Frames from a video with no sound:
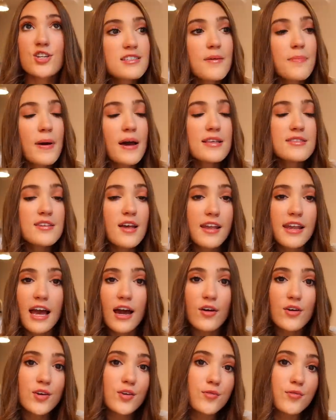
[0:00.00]
Depends on
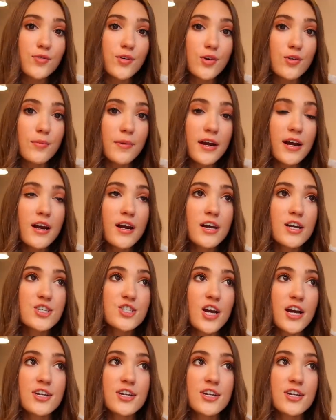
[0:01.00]
how you view marriage.